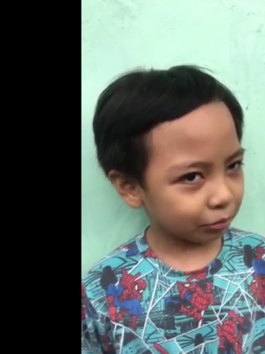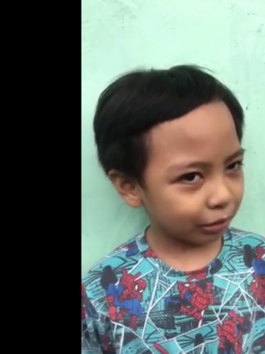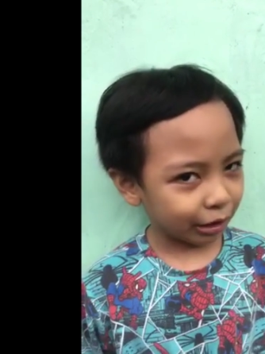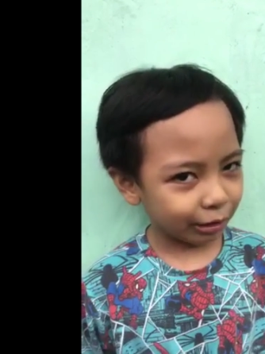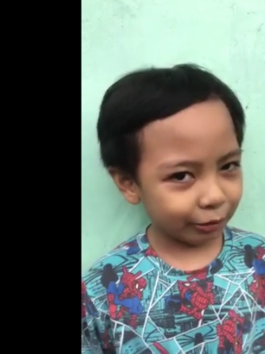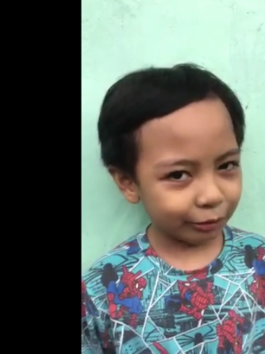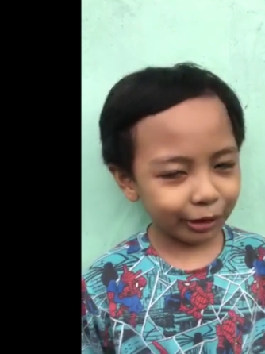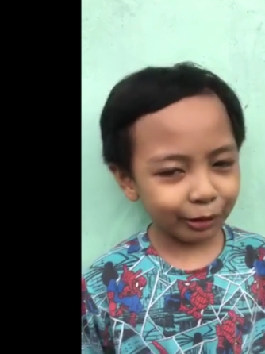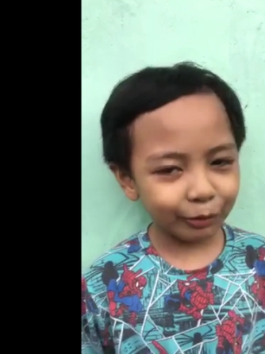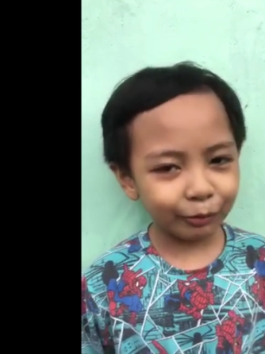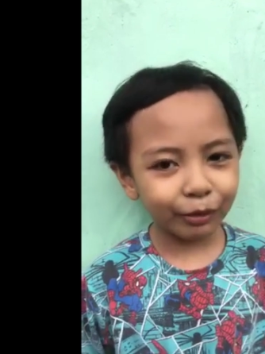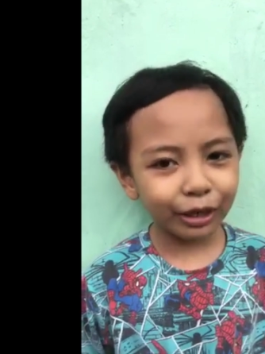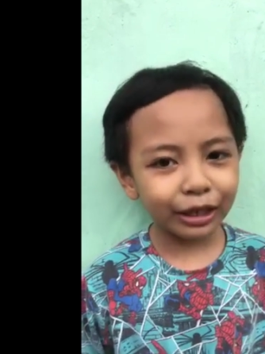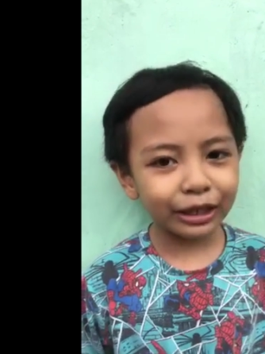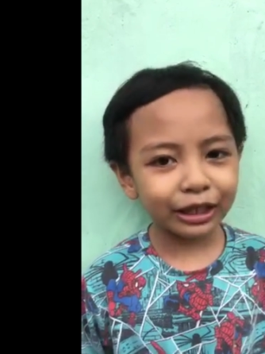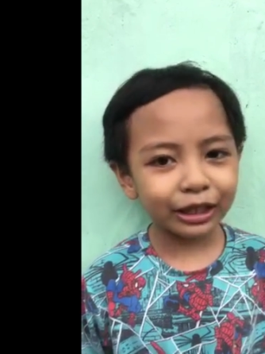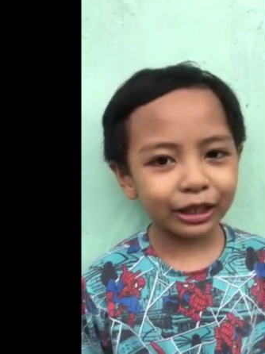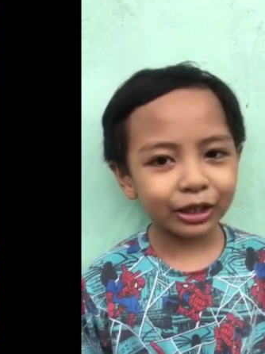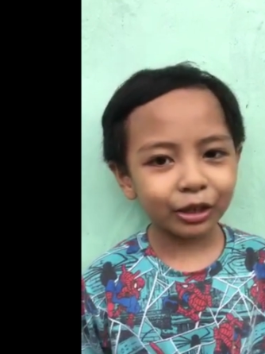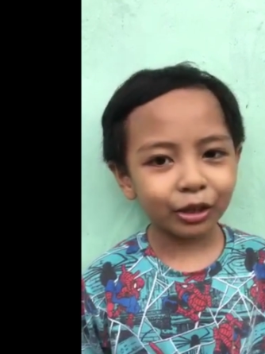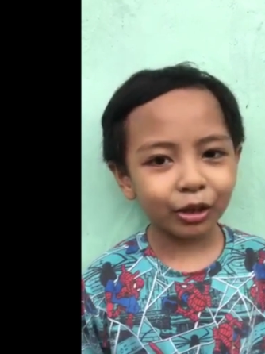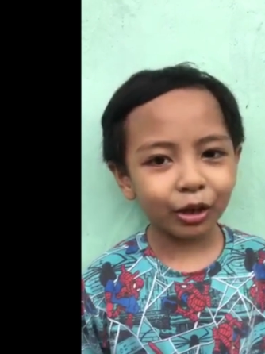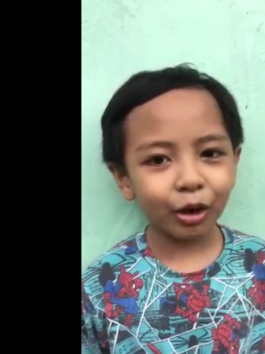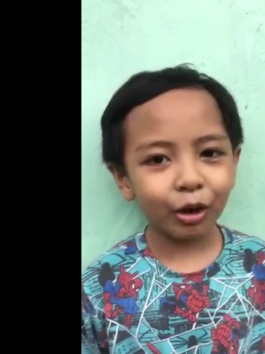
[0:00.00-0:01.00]
I really wanted
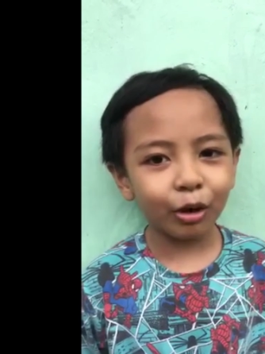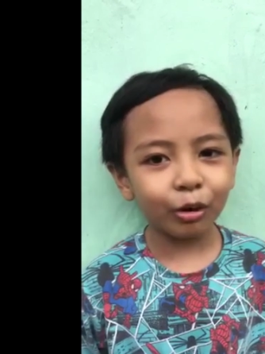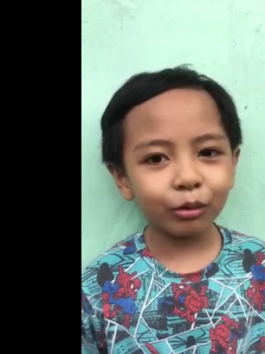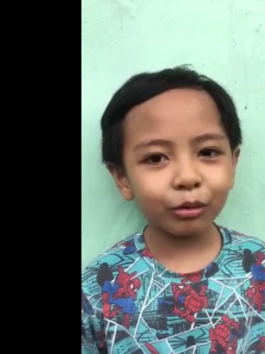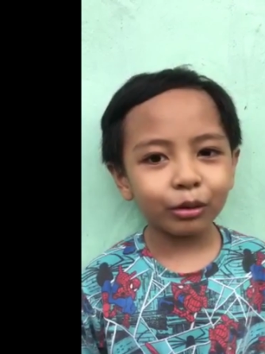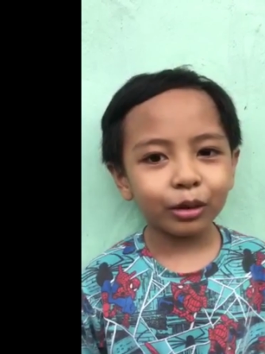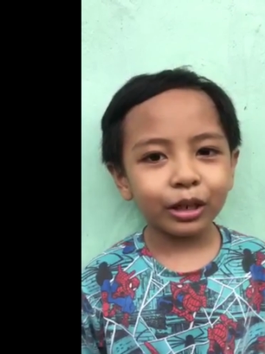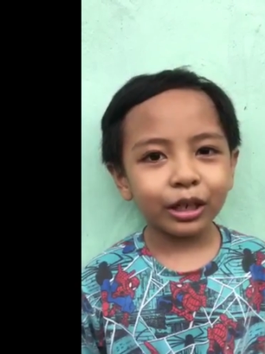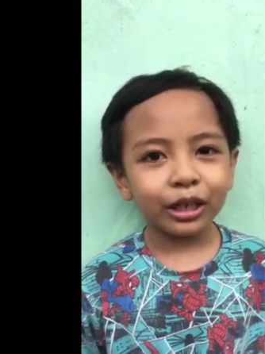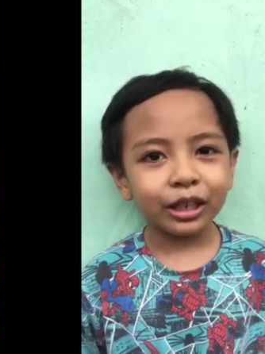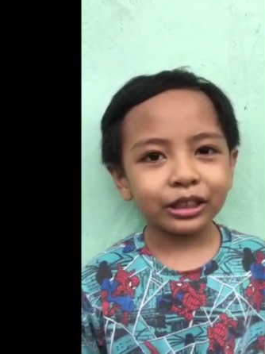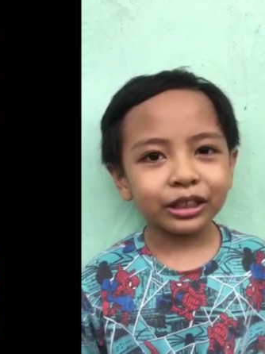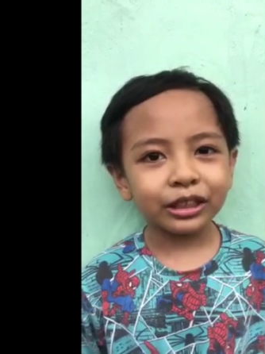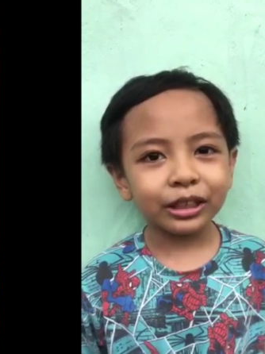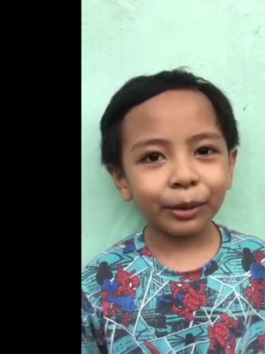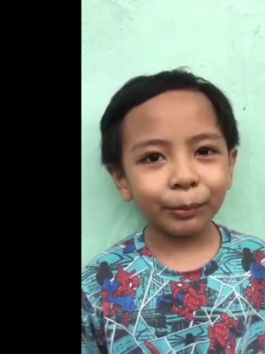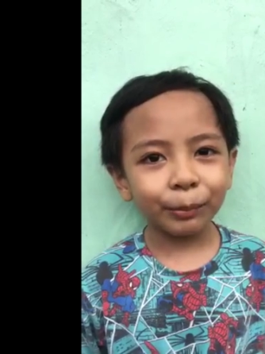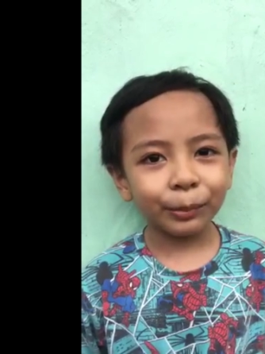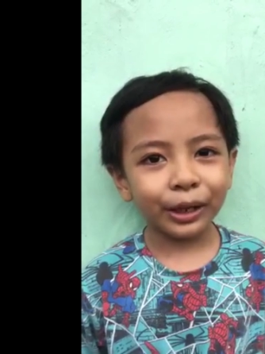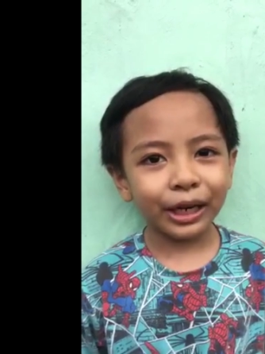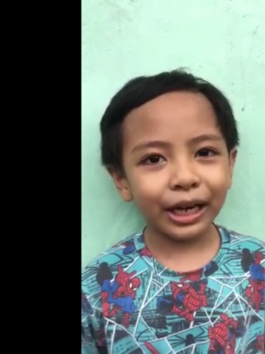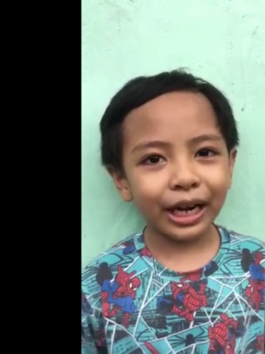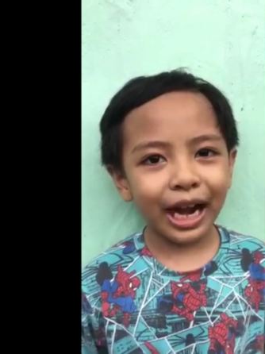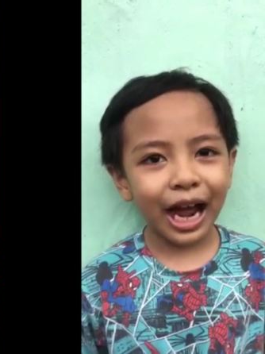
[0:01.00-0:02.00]
to go
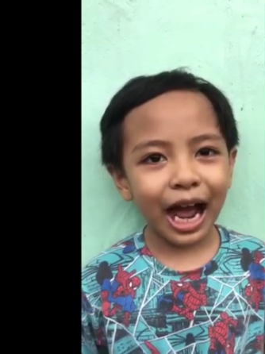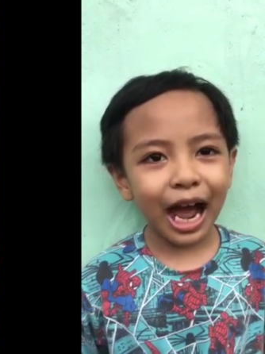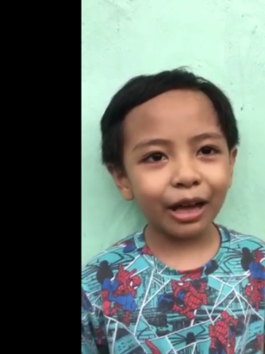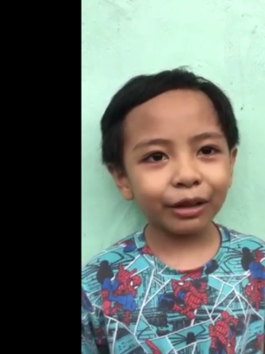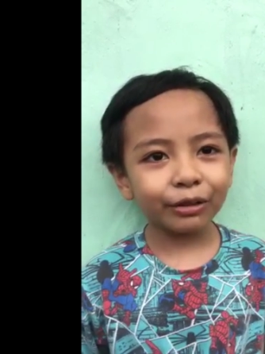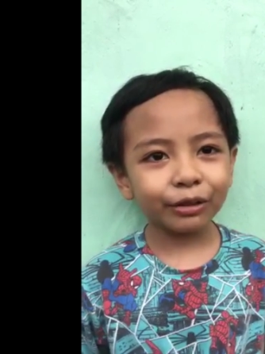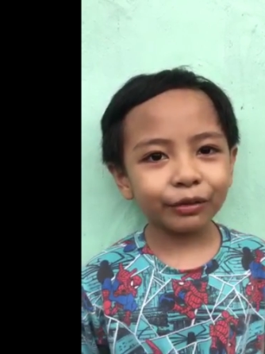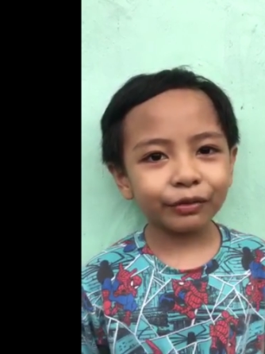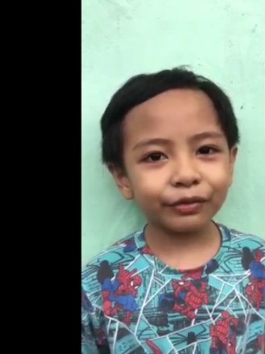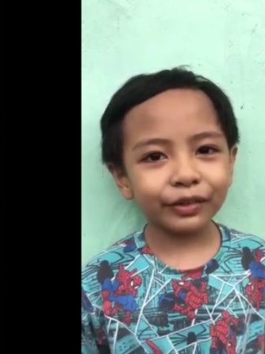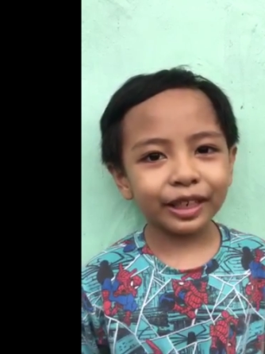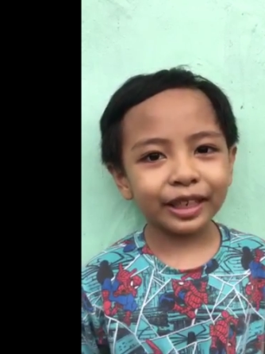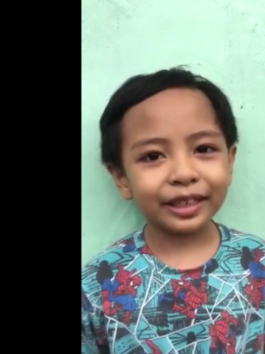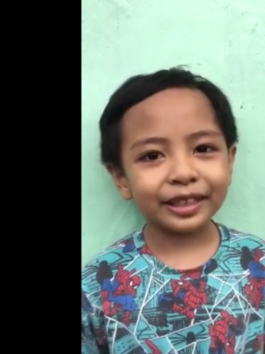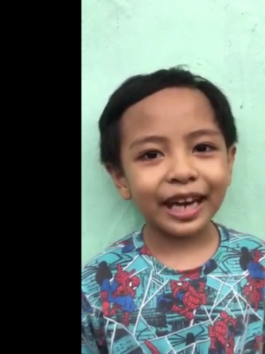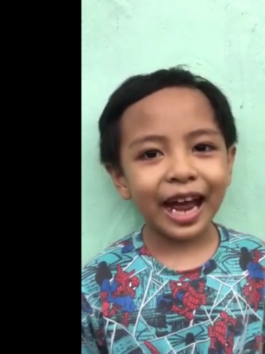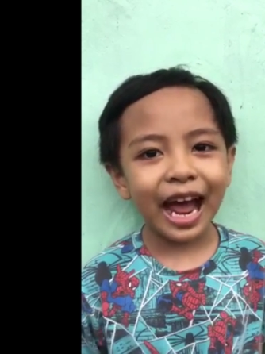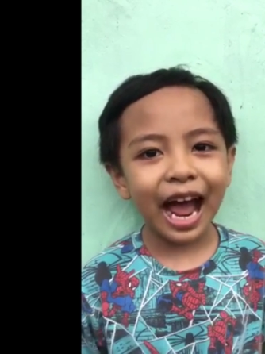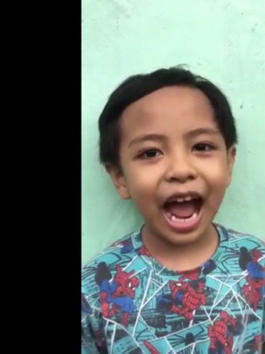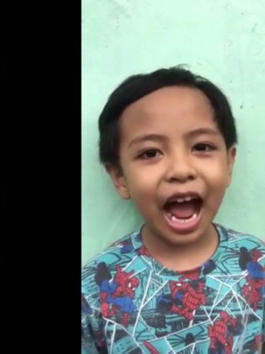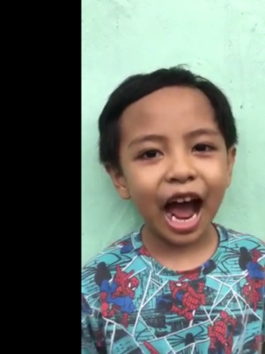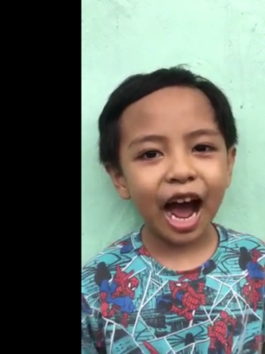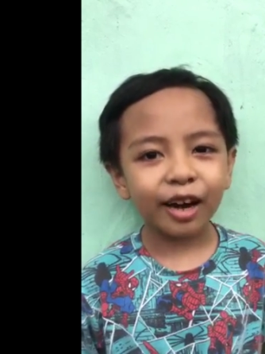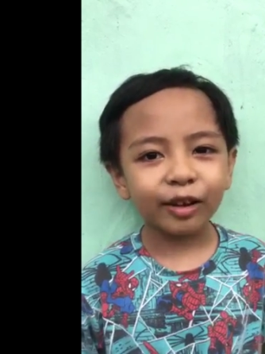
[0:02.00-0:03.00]
somewhere out of this
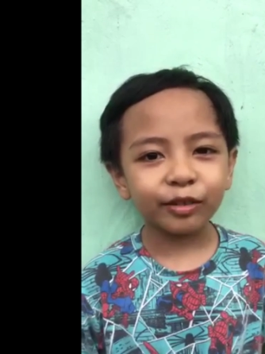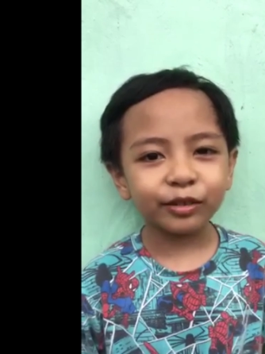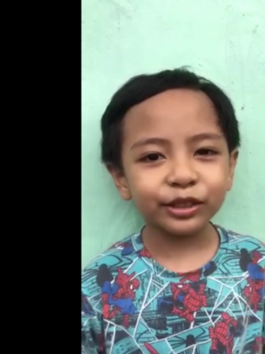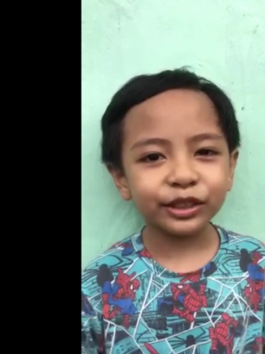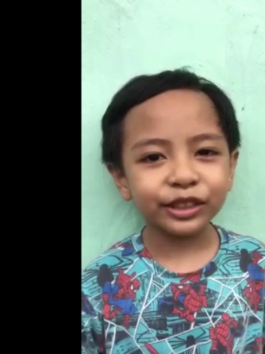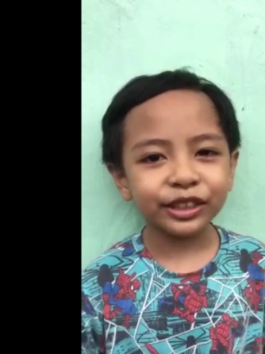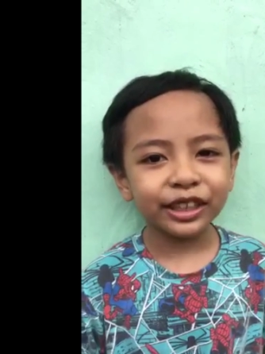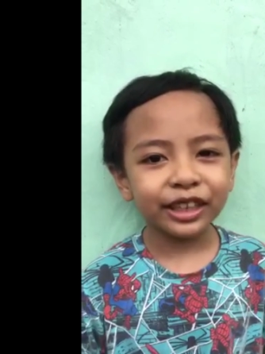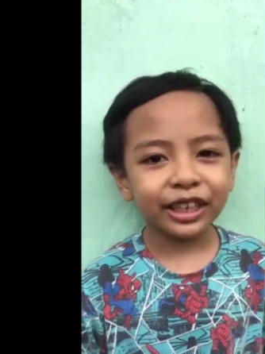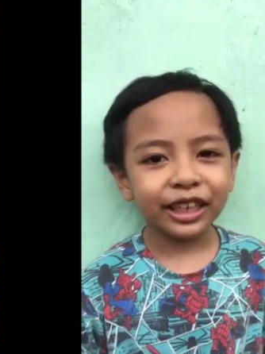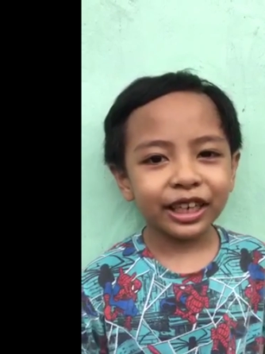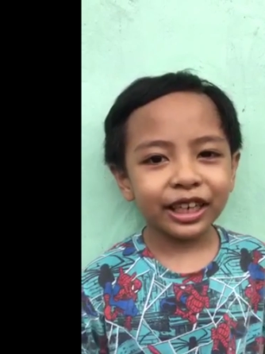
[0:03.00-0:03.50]
house,